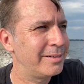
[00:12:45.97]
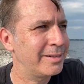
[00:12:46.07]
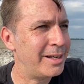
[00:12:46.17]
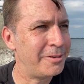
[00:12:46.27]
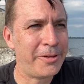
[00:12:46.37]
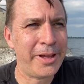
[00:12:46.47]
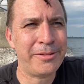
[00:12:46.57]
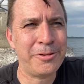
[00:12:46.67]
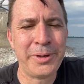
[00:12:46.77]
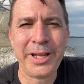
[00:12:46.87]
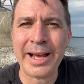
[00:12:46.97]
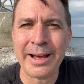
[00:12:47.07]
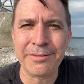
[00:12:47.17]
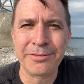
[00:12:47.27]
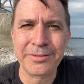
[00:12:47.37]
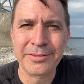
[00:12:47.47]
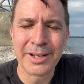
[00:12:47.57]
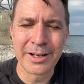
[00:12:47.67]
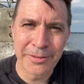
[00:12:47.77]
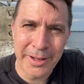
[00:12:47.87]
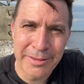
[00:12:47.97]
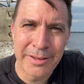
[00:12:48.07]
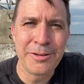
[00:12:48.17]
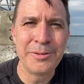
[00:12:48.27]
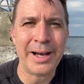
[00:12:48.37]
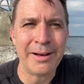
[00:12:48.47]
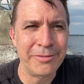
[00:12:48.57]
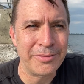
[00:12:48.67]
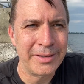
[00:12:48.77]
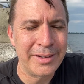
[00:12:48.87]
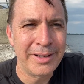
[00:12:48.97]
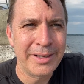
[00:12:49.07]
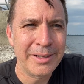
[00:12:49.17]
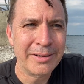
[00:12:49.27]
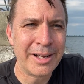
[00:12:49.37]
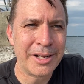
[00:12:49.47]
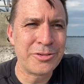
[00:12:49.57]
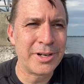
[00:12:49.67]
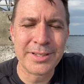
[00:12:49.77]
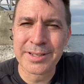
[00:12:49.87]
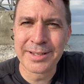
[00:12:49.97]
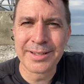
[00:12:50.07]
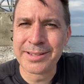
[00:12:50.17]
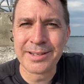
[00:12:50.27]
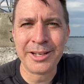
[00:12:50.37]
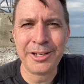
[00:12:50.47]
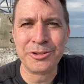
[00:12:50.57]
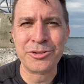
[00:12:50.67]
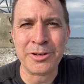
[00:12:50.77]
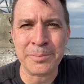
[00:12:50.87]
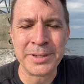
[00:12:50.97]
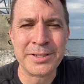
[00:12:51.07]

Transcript: What kind of faith do we have? What kind of faith do you have? What kind of trust? This isn't a guilt trip.